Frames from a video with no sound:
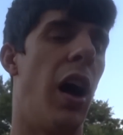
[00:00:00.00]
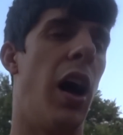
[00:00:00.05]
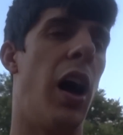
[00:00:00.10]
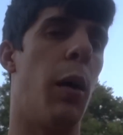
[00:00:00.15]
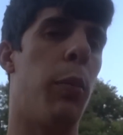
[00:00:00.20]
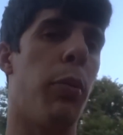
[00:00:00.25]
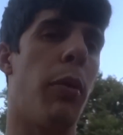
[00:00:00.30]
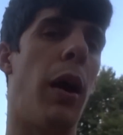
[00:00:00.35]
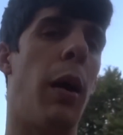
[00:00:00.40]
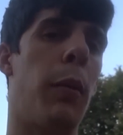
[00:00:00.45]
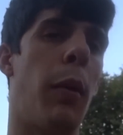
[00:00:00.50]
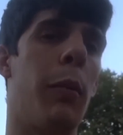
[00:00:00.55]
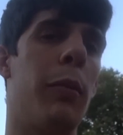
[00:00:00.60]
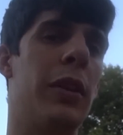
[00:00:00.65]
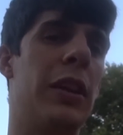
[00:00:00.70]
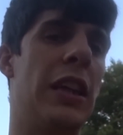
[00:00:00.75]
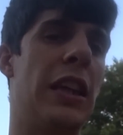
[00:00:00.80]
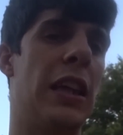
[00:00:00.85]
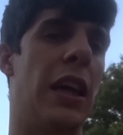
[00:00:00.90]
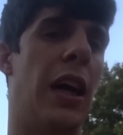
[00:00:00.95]
Uh,
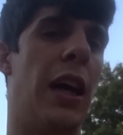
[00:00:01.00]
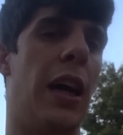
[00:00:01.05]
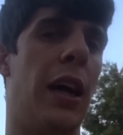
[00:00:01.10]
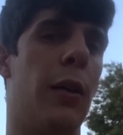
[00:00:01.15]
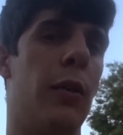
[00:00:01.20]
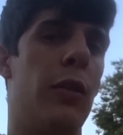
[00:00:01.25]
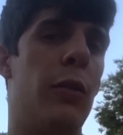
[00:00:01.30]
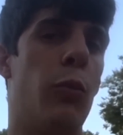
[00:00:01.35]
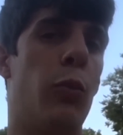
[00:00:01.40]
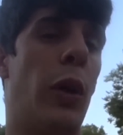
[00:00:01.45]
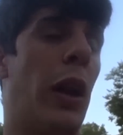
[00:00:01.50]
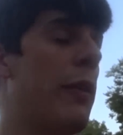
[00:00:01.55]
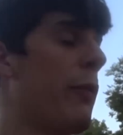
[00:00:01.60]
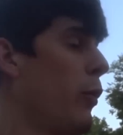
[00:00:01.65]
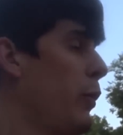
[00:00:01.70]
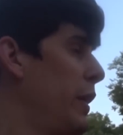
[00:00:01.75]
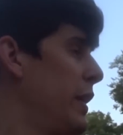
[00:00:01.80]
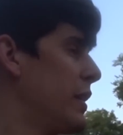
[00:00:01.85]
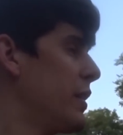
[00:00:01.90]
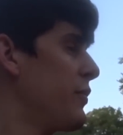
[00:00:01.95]
probably uh, whenever
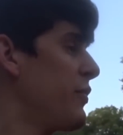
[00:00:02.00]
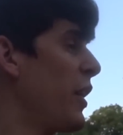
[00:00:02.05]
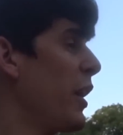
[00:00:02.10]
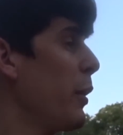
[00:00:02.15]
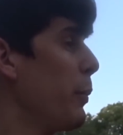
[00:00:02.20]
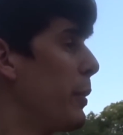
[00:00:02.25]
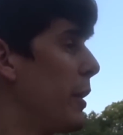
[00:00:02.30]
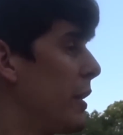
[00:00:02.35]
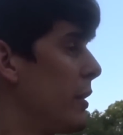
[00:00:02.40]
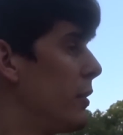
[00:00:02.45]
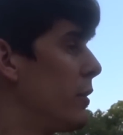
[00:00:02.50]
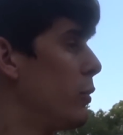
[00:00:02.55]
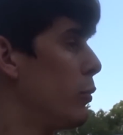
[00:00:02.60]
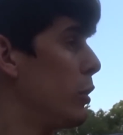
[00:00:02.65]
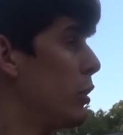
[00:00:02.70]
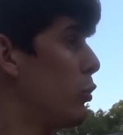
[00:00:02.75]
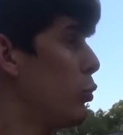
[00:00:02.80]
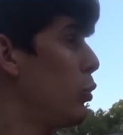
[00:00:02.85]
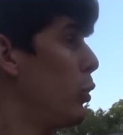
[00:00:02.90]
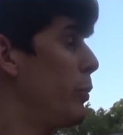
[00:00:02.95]
we get the fire pit,
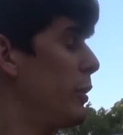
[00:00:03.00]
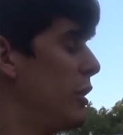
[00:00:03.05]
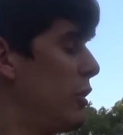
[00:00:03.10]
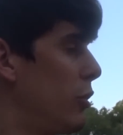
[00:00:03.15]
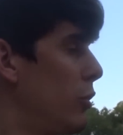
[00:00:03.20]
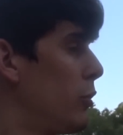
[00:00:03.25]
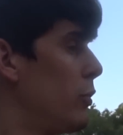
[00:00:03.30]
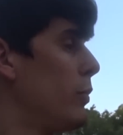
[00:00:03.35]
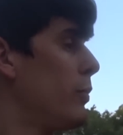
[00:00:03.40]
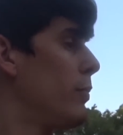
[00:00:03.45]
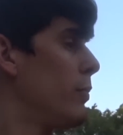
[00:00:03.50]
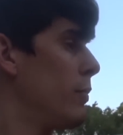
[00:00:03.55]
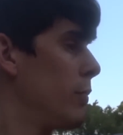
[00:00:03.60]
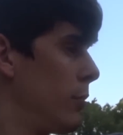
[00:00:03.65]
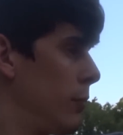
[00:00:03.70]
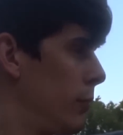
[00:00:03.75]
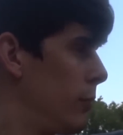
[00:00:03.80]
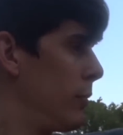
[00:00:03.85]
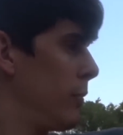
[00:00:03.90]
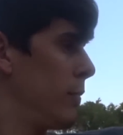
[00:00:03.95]
which will be soon.
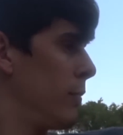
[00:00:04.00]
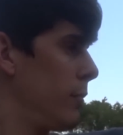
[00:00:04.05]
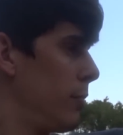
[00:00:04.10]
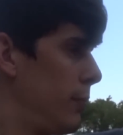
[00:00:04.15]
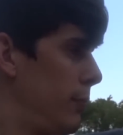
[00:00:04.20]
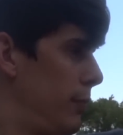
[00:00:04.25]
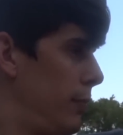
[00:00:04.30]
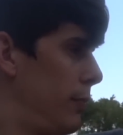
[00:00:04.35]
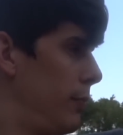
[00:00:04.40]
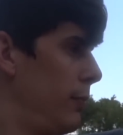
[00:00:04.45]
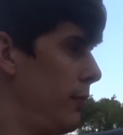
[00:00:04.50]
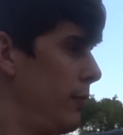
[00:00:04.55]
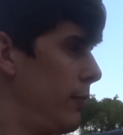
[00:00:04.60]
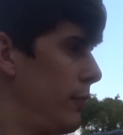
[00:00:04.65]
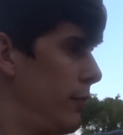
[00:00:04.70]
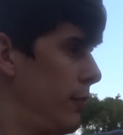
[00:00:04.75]
Mm-hmm.